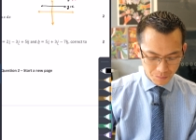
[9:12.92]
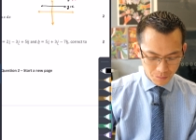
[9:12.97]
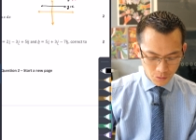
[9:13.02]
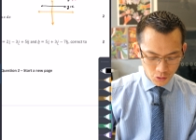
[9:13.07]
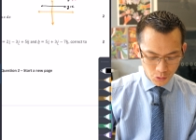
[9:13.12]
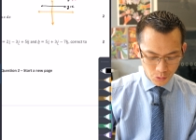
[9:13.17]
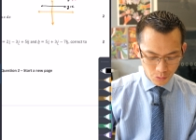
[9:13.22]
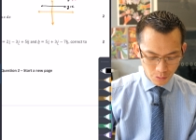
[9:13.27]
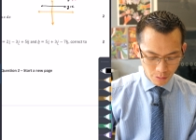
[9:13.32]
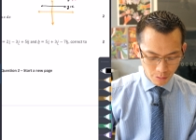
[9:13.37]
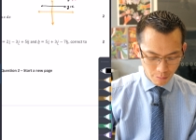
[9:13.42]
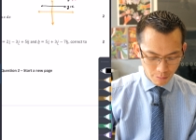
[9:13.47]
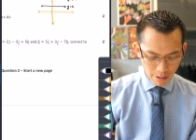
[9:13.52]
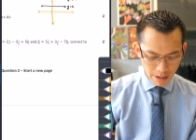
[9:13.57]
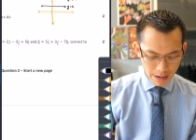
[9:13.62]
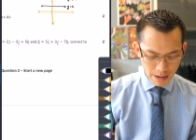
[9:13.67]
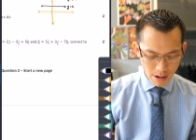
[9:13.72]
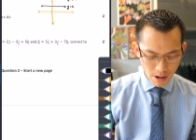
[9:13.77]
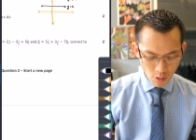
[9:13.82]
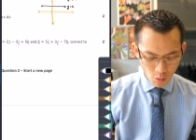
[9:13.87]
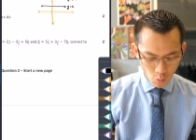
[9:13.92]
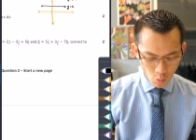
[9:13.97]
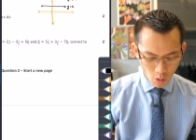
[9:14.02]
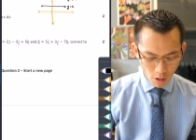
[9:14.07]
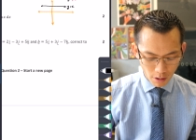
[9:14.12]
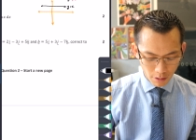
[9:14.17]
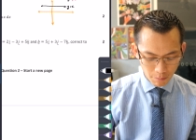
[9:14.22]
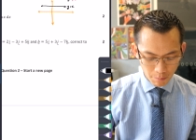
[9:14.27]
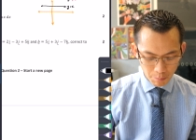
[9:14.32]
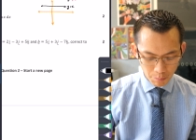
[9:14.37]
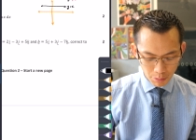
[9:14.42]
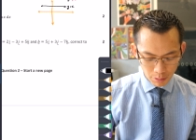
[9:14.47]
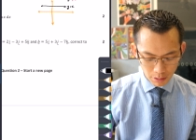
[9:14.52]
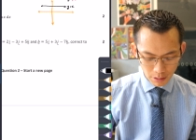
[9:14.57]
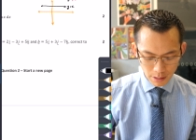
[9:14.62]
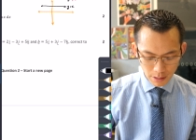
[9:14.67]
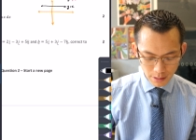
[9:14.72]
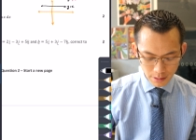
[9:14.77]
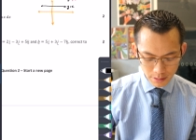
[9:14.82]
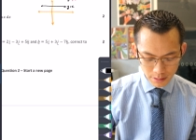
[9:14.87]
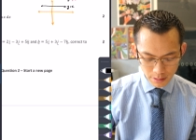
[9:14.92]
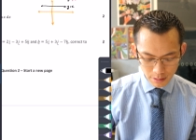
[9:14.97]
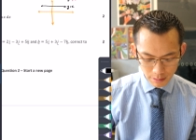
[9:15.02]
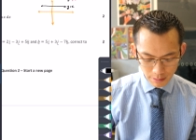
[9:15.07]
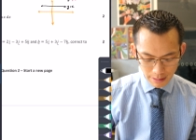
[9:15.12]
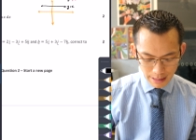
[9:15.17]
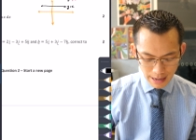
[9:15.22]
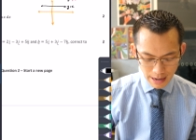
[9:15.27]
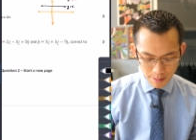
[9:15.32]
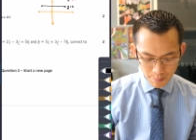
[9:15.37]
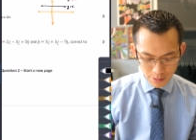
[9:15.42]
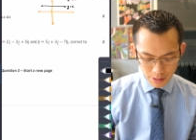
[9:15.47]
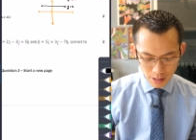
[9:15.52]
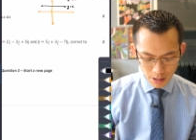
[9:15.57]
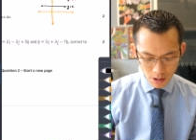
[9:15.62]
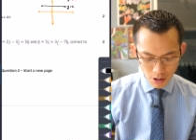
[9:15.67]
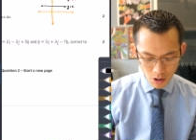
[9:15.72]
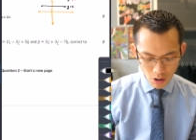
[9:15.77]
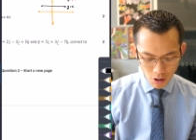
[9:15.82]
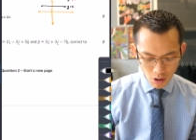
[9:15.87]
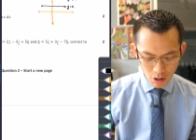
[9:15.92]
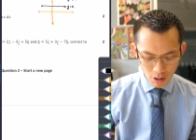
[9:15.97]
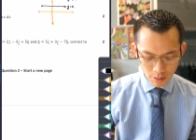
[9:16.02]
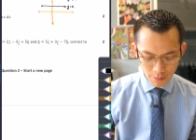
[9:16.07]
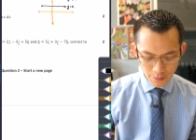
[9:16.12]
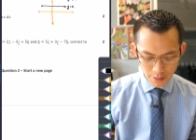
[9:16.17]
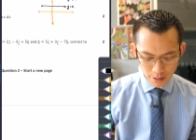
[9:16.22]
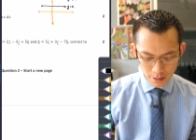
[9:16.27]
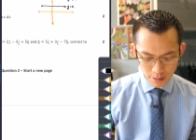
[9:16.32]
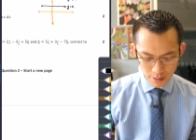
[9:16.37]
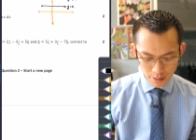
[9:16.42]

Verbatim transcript: 231 plus lambda of